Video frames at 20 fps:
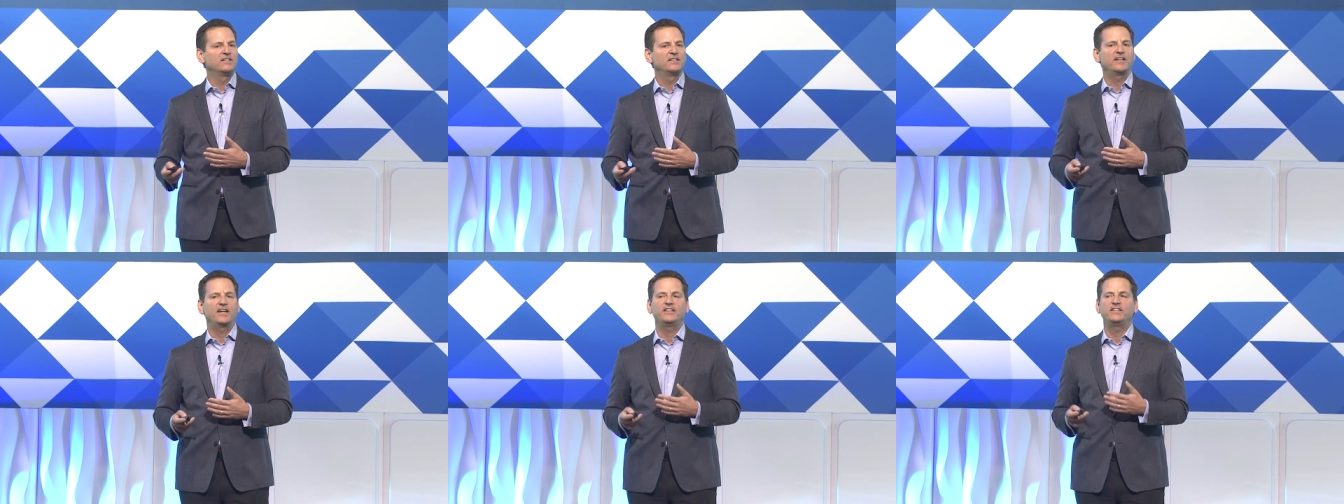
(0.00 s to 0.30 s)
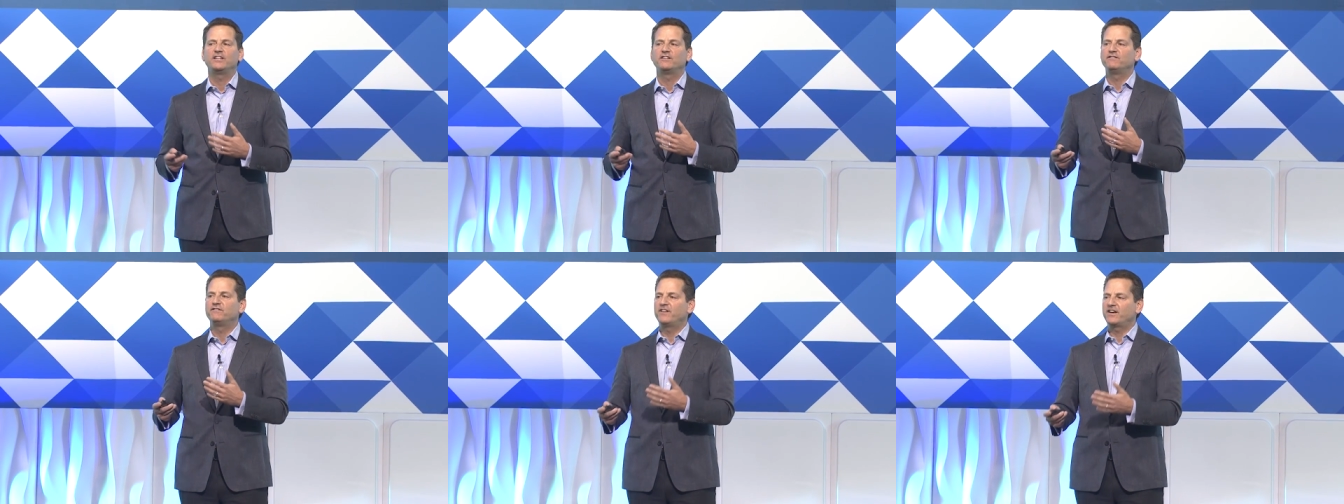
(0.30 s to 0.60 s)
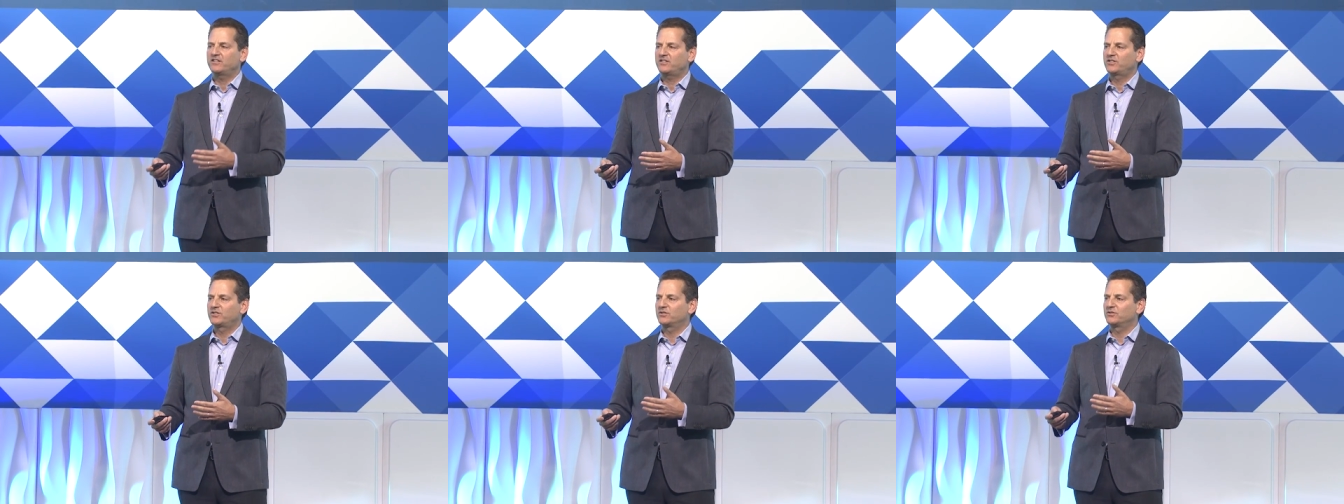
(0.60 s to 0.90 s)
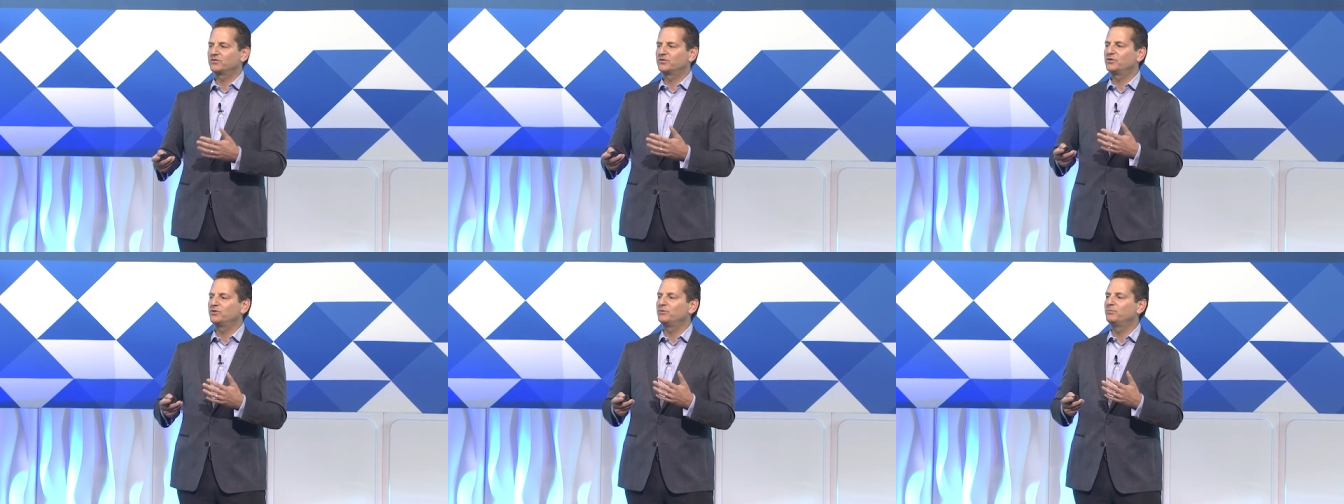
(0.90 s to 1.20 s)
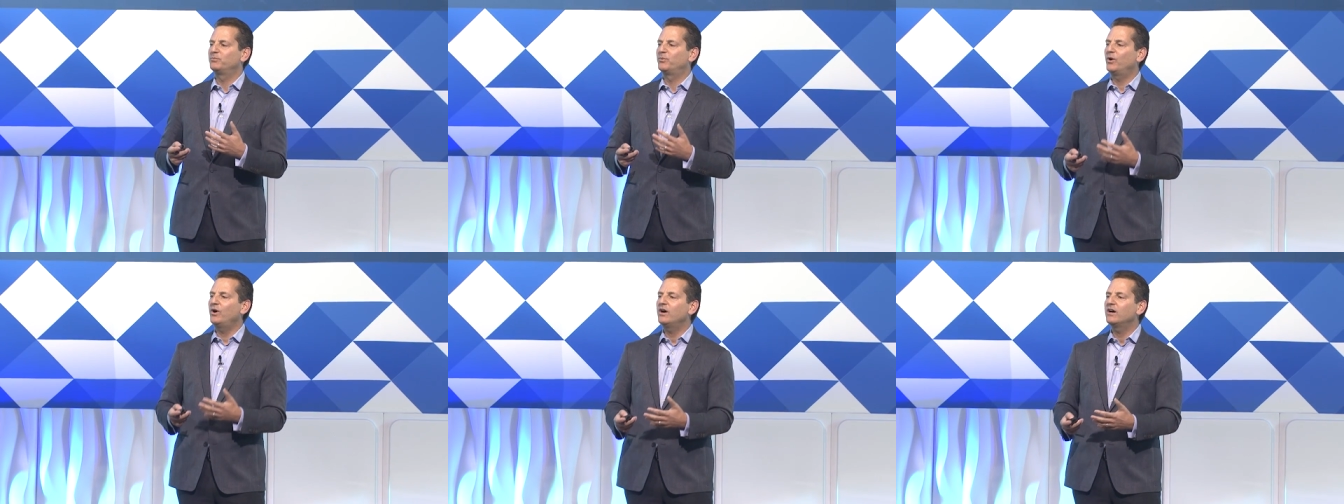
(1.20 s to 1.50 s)
and the investors who
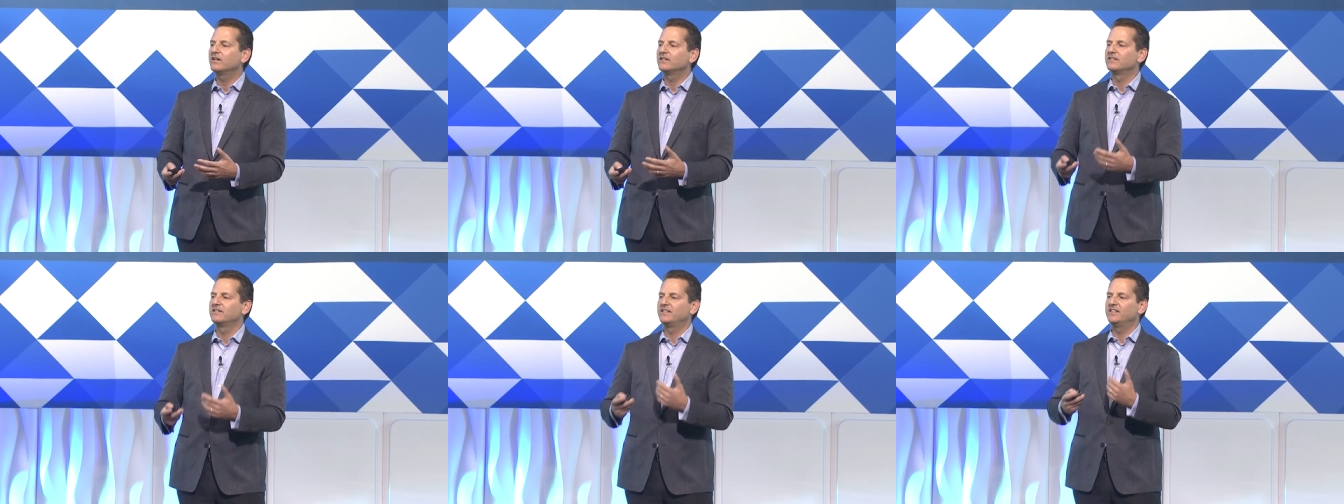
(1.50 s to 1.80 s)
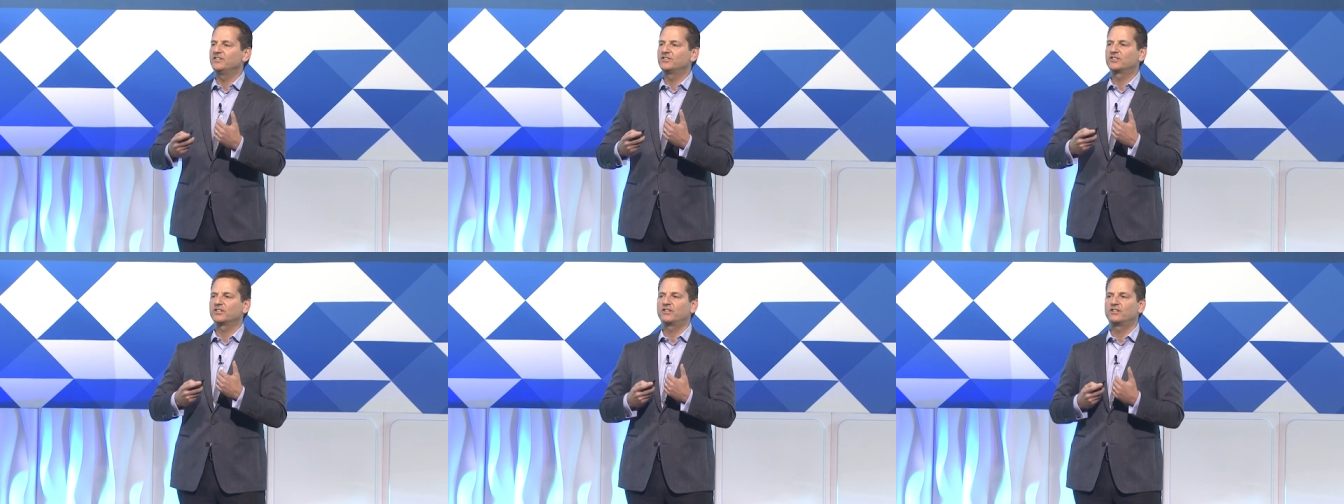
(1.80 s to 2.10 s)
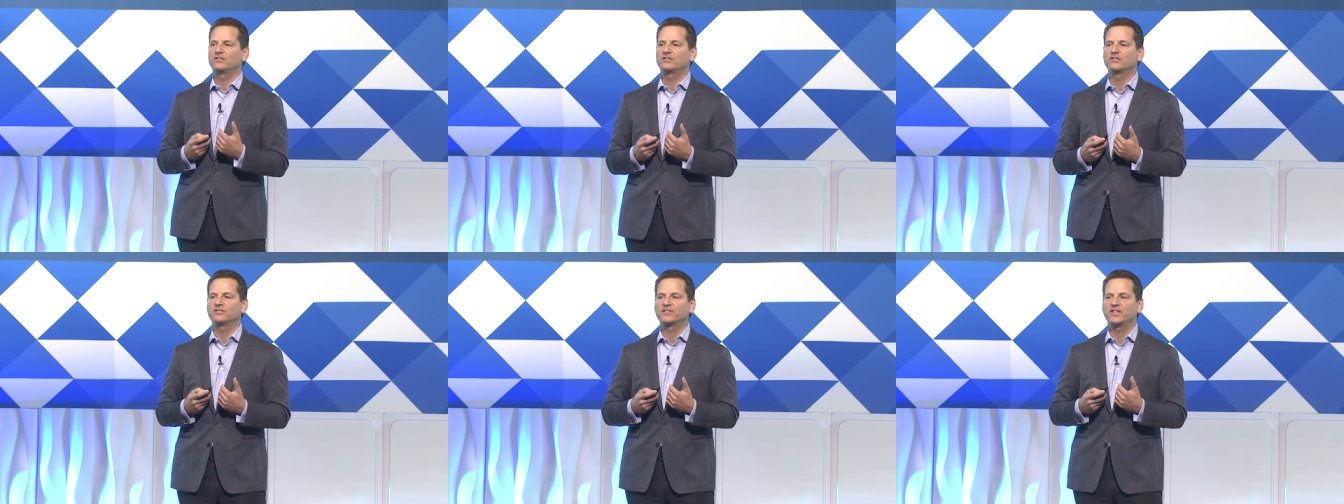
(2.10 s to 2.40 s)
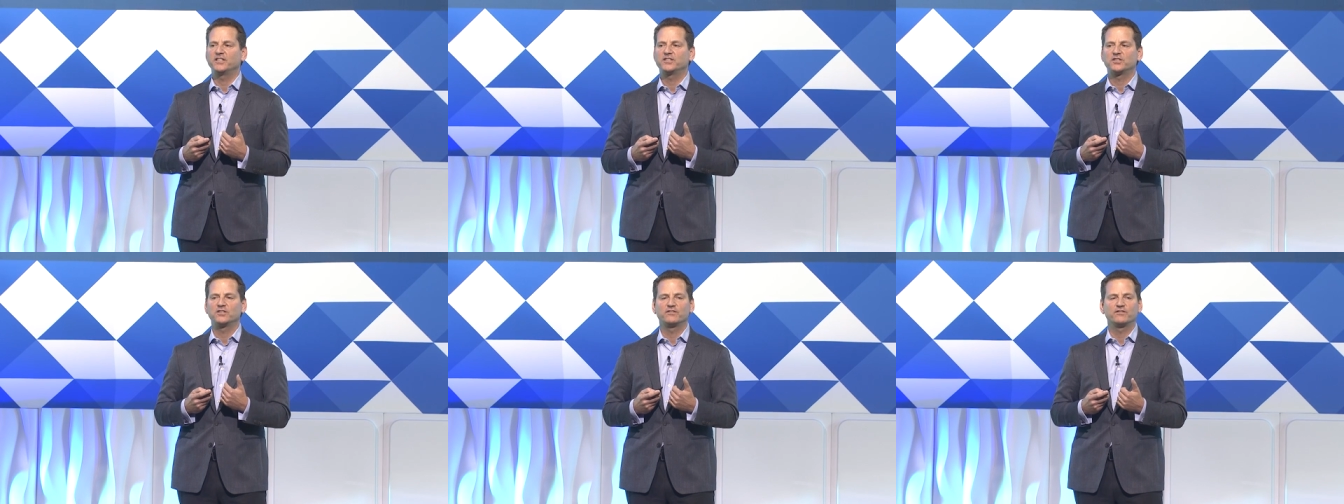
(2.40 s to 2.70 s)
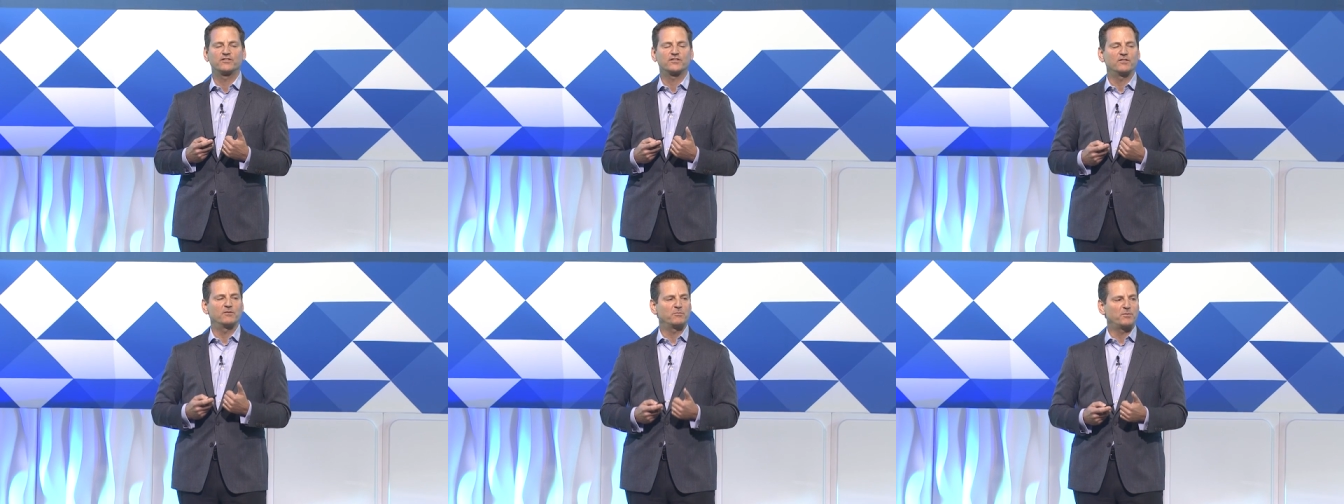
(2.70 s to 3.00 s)
bought these securitizations
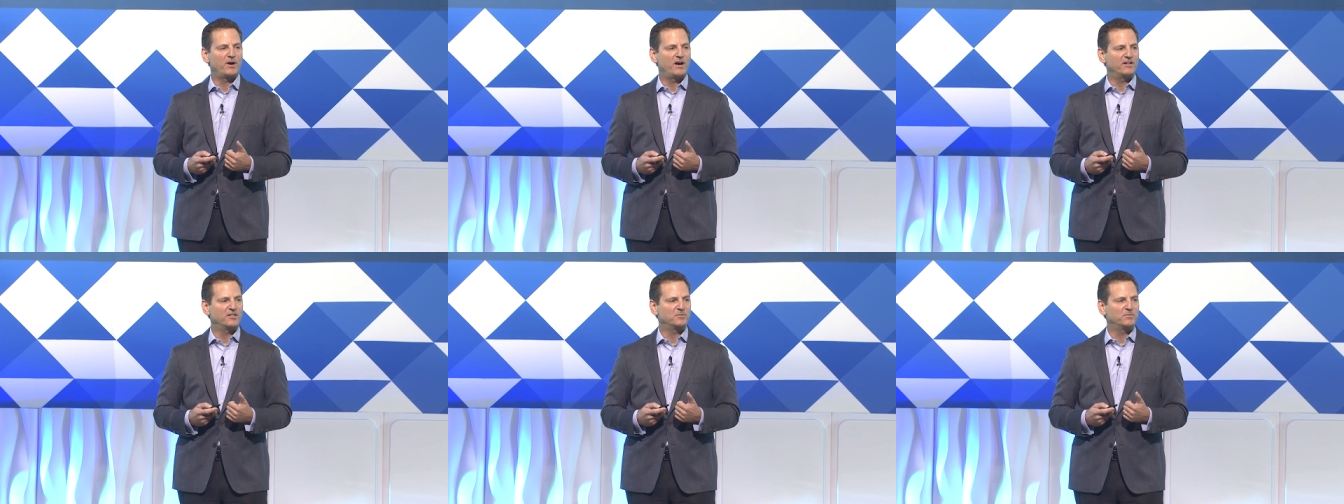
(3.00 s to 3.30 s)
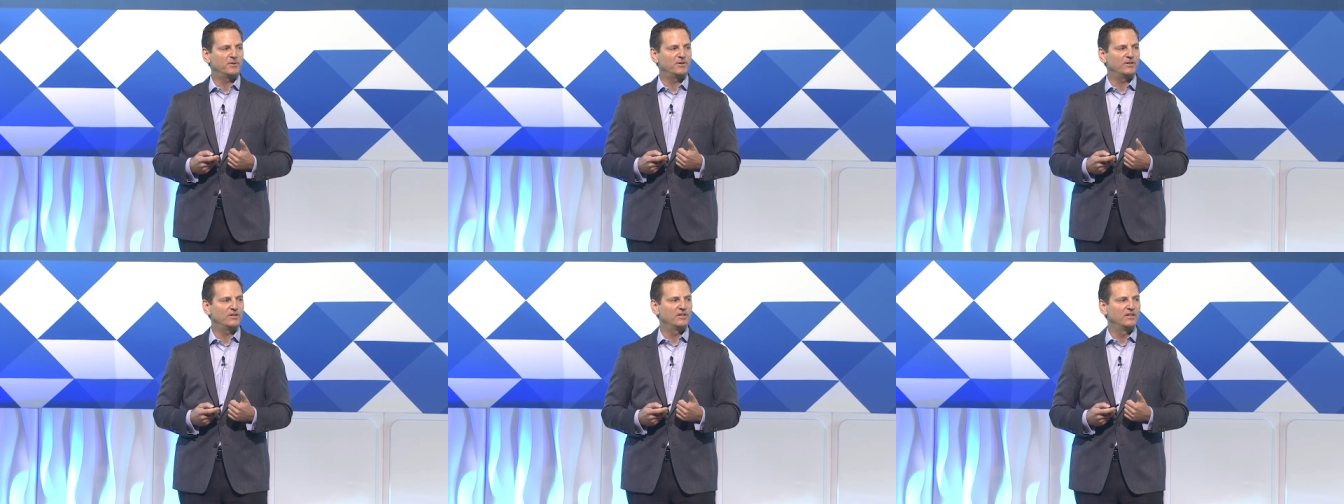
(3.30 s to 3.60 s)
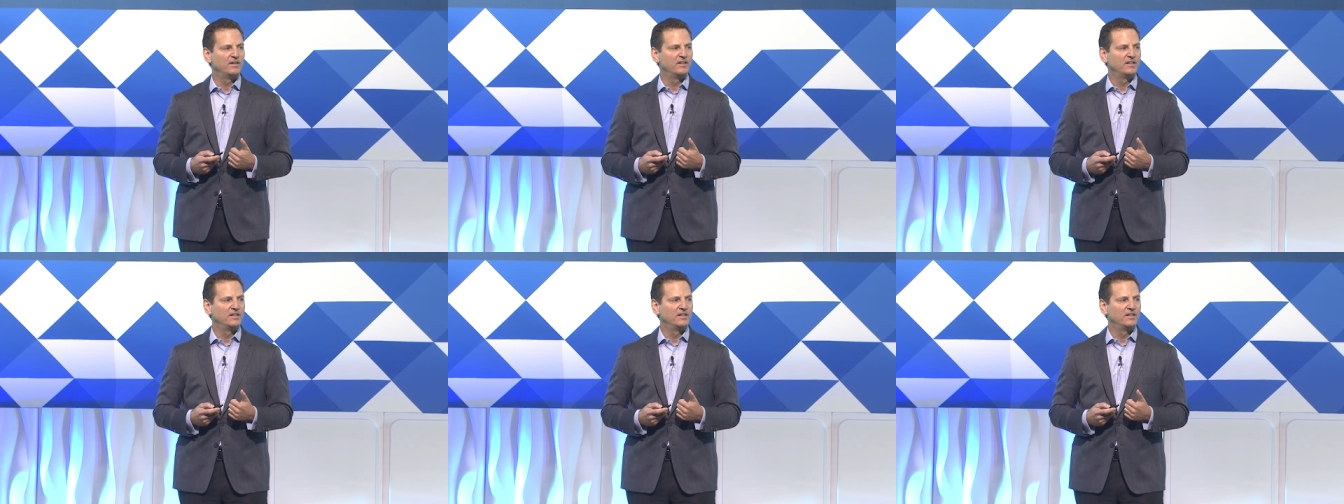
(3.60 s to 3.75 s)
from Prosper,